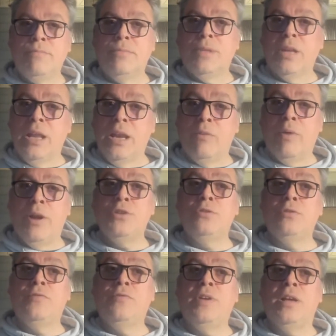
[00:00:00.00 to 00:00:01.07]
and irrational
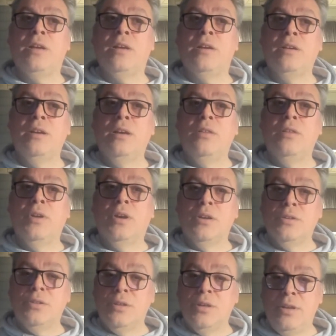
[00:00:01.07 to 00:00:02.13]
fear that can
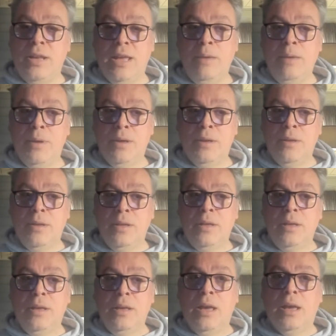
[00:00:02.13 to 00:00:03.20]
turn neighbour
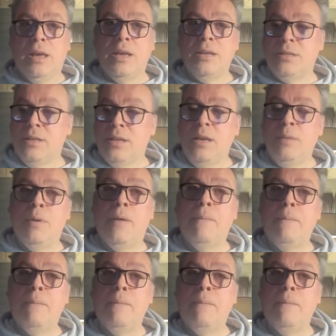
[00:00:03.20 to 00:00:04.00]
against neighbour,